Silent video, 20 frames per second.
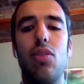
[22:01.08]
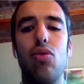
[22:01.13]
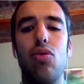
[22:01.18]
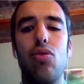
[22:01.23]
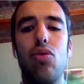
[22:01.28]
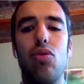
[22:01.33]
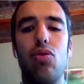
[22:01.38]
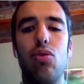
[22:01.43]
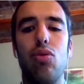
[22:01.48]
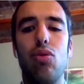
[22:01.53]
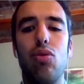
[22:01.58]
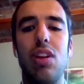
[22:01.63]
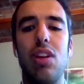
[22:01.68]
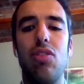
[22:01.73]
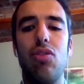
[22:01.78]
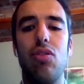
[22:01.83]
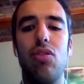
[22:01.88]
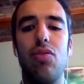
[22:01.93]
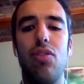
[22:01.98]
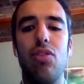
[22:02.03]

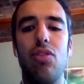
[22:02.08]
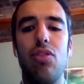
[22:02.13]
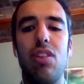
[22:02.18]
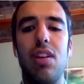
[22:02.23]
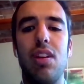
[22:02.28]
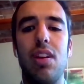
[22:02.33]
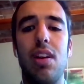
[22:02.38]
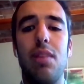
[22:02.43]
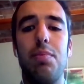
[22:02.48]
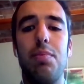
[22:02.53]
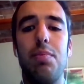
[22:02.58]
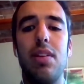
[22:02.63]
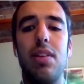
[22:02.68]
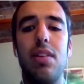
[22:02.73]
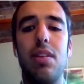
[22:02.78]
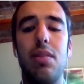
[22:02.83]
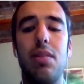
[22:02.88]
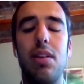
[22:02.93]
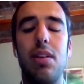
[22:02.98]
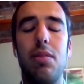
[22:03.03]
consultations for general
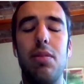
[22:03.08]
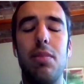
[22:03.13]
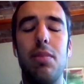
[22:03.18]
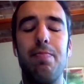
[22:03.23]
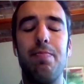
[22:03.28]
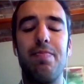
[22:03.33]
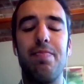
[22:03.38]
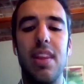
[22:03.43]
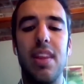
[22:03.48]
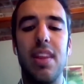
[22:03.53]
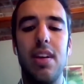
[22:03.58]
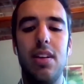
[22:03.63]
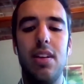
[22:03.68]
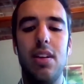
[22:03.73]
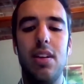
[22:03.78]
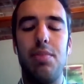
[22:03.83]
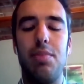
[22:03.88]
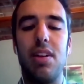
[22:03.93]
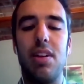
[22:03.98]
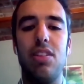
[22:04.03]

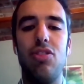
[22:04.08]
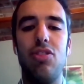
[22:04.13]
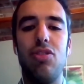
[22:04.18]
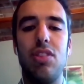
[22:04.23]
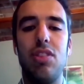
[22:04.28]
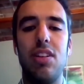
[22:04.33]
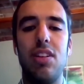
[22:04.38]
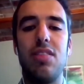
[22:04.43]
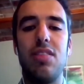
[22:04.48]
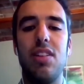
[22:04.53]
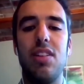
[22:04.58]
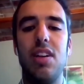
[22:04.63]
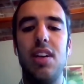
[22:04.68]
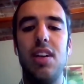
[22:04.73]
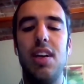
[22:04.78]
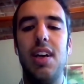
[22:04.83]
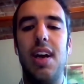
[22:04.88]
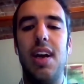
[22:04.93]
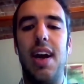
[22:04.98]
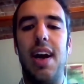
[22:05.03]
practitioners
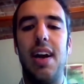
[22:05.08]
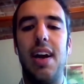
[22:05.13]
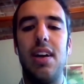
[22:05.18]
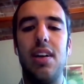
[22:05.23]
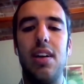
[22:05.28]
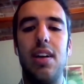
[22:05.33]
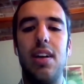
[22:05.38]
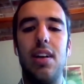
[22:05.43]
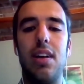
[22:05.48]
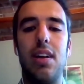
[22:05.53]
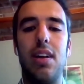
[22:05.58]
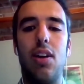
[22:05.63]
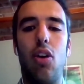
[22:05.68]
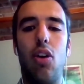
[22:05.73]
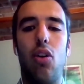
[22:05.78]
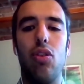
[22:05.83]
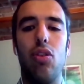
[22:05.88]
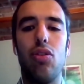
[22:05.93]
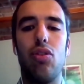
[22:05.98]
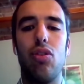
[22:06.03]
are
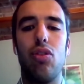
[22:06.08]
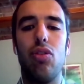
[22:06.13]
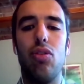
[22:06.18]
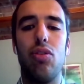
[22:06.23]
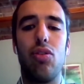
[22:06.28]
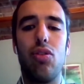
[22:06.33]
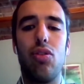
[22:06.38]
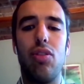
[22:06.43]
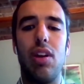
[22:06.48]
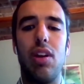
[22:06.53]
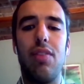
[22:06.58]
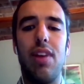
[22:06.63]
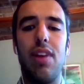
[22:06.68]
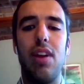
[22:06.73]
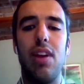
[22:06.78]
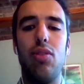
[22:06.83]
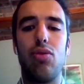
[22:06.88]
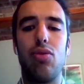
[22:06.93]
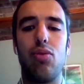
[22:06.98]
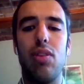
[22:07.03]
on
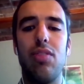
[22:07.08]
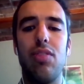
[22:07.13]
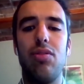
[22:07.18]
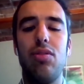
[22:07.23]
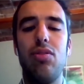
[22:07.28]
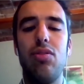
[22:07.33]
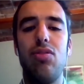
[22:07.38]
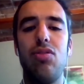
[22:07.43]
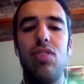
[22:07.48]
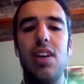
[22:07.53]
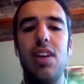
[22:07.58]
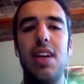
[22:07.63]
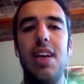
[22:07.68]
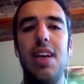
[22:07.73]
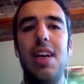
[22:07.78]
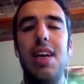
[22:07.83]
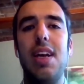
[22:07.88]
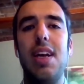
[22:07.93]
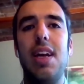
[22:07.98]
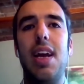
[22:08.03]
coronavirus questions.
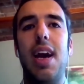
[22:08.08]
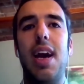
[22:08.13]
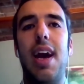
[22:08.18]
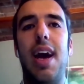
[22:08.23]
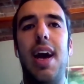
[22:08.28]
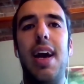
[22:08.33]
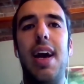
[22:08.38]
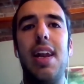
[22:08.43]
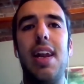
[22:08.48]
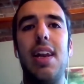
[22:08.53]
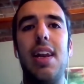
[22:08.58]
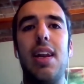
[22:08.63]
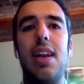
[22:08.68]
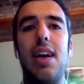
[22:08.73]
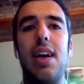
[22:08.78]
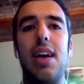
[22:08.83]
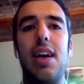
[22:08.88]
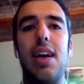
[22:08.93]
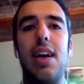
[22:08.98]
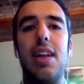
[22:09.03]
And
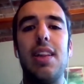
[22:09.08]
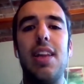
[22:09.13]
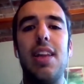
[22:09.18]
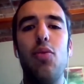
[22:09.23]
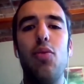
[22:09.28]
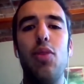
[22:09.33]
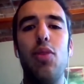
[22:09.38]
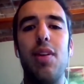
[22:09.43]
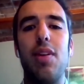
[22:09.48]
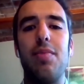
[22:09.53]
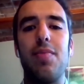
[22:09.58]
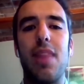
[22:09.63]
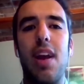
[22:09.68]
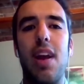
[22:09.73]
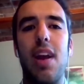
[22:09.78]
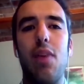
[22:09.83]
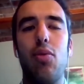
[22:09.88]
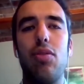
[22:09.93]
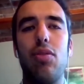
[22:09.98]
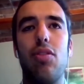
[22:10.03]
then I
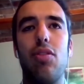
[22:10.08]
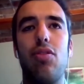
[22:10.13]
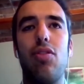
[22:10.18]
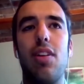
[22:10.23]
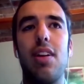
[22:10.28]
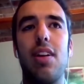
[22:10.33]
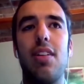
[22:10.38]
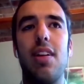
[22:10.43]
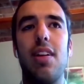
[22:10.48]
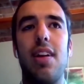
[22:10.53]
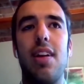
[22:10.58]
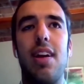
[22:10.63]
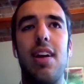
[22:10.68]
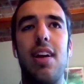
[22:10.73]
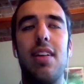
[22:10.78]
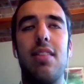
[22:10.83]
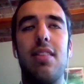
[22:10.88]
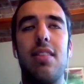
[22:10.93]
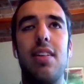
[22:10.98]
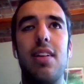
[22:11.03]
would also
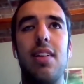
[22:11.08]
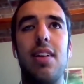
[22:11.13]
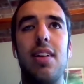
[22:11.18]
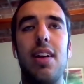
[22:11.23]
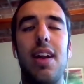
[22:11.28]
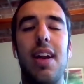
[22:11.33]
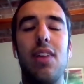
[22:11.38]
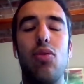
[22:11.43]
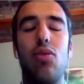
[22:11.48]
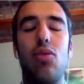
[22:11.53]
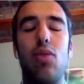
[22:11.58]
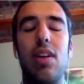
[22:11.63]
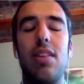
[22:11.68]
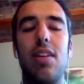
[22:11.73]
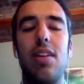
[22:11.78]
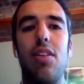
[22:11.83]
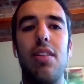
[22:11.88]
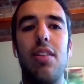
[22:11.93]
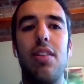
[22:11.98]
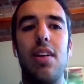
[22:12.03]
like to add
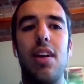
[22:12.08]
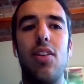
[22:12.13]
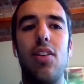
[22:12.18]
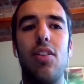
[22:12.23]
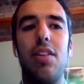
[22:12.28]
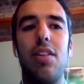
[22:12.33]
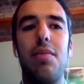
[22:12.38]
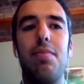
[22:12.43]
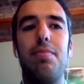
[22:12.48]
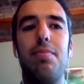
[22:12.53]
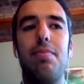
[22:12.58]
another